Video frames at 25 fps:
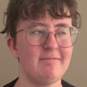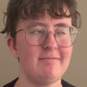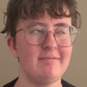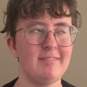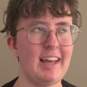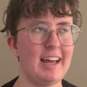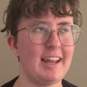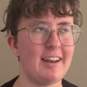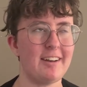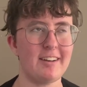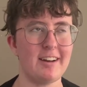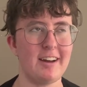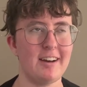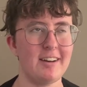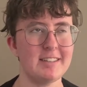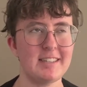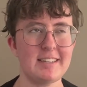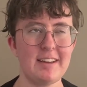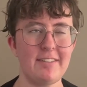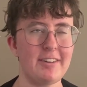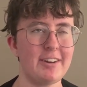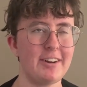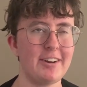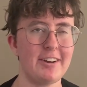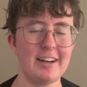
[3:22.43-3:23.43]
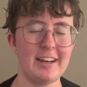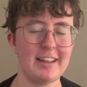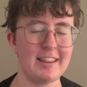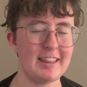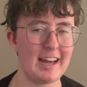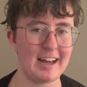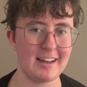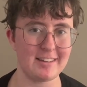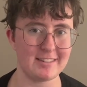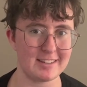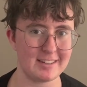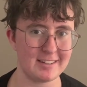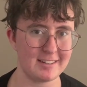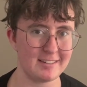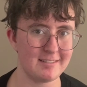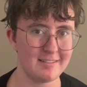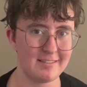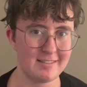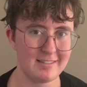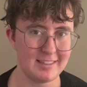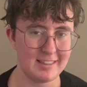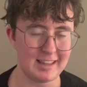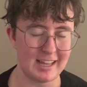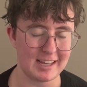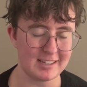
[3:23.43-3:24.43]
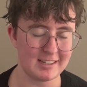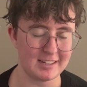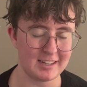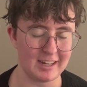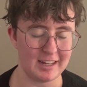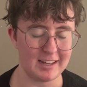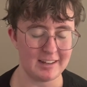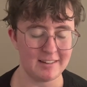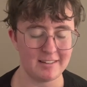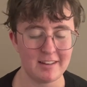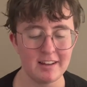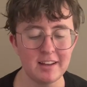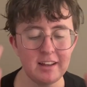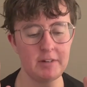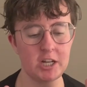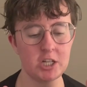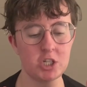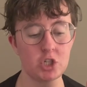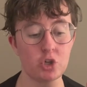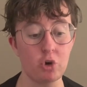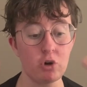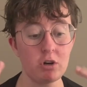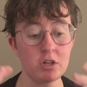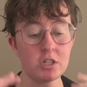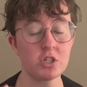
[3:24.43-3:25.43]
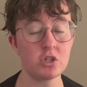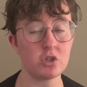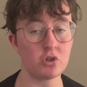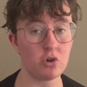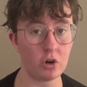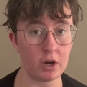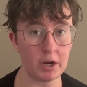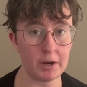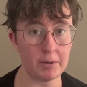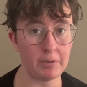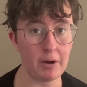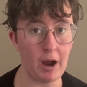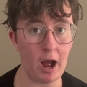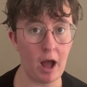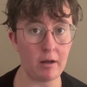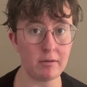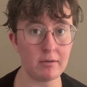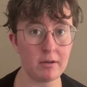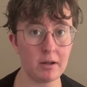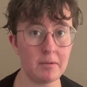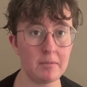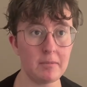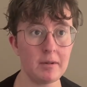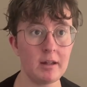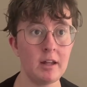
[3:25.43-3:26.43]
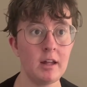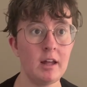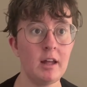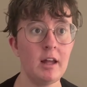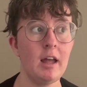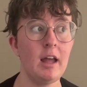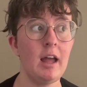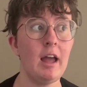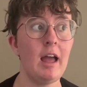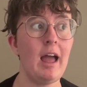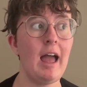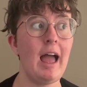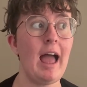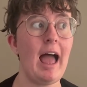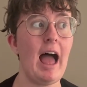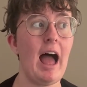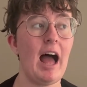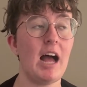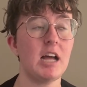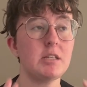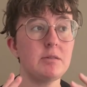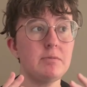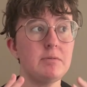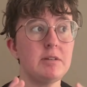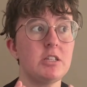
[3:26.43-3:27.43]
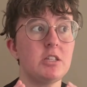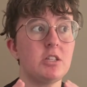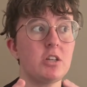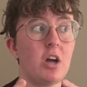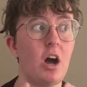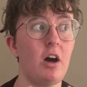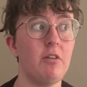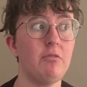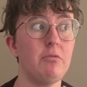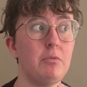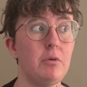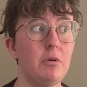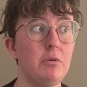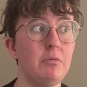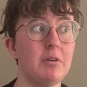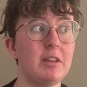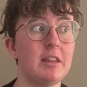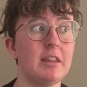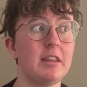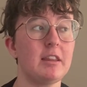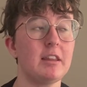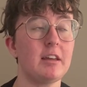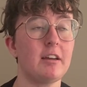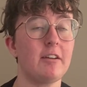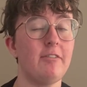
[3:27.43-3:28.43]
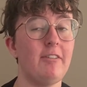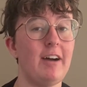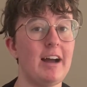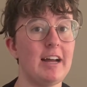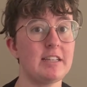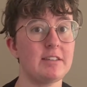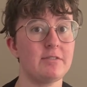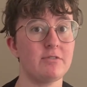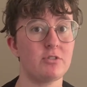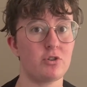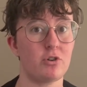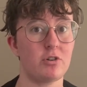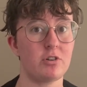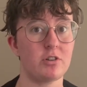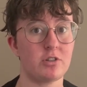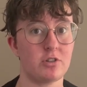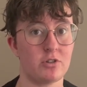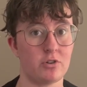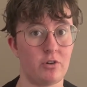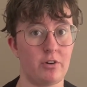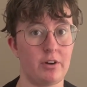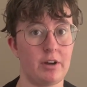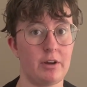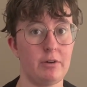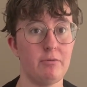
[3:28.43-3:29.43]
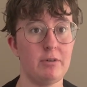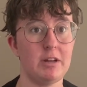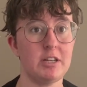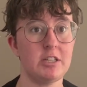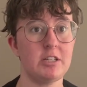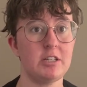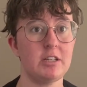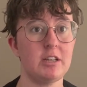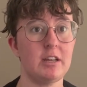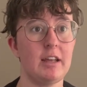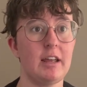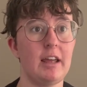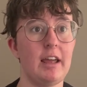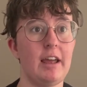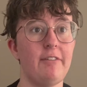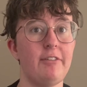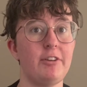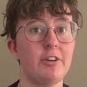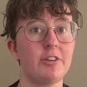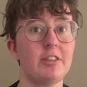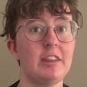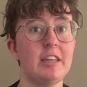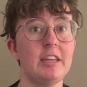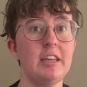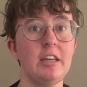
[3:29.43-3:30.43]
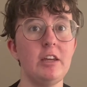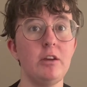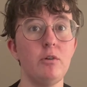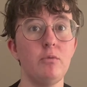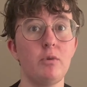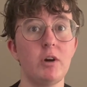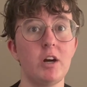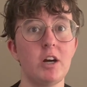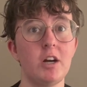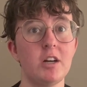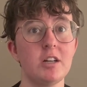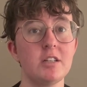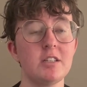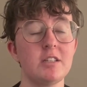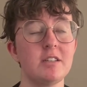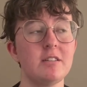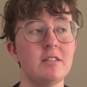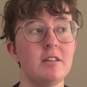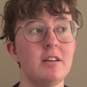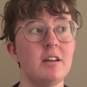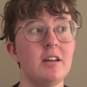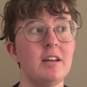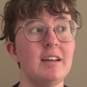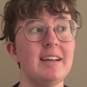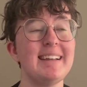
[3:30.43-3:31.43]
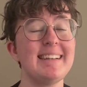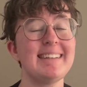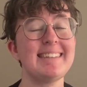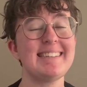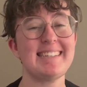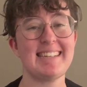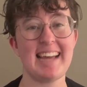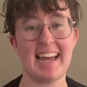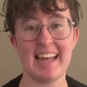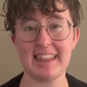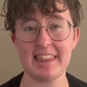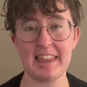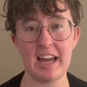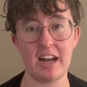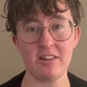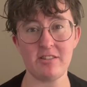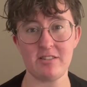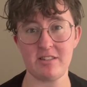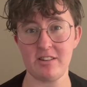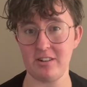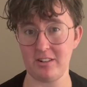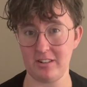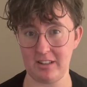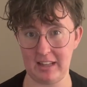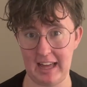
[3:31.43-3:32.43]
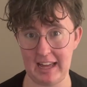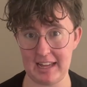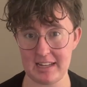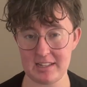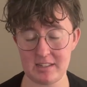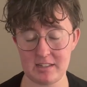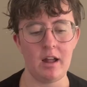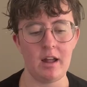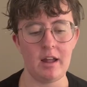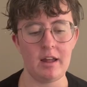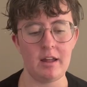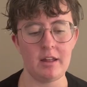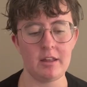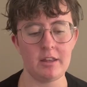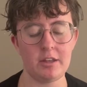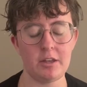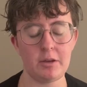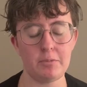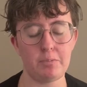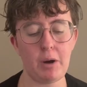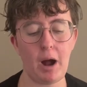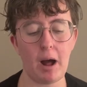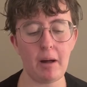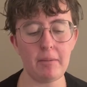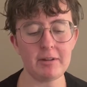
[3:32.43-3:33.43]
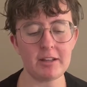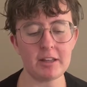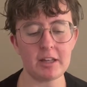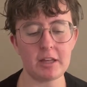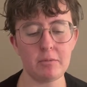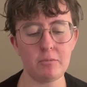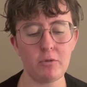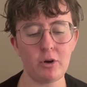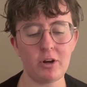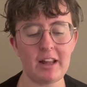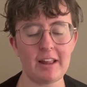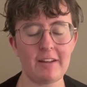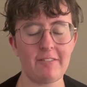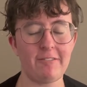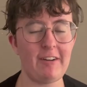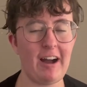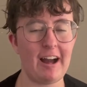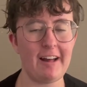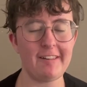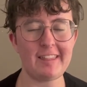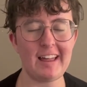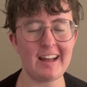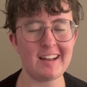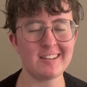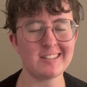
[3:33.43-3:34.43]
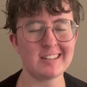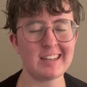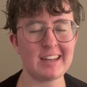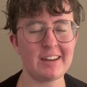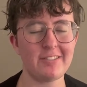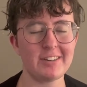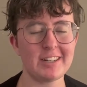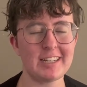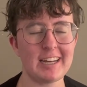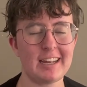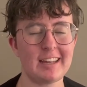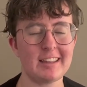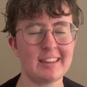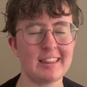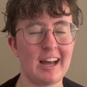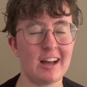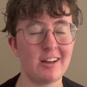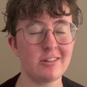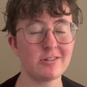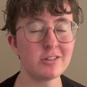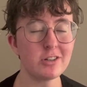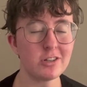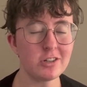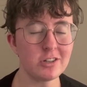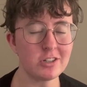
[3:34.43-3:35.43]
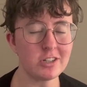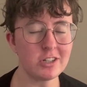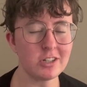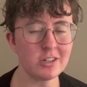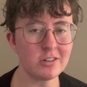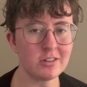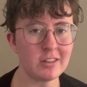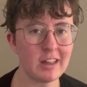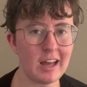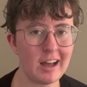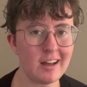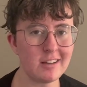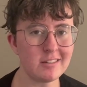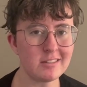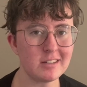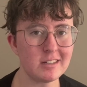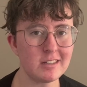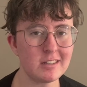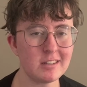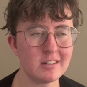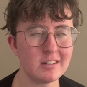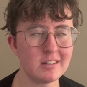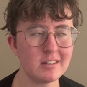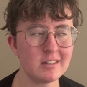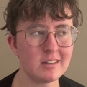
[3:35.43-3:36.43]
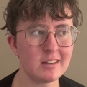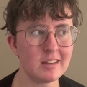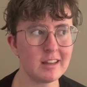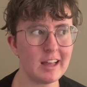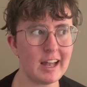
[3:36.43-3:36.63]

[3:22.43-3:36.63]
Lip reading: I don't know, 70 or 80,000. That's good. A short story problem has to be solvable within the confines of a short story, which, if you're thinking words, 10,000 or less. You're probably looking more like 5,000, give or take 1,000 or 2,000.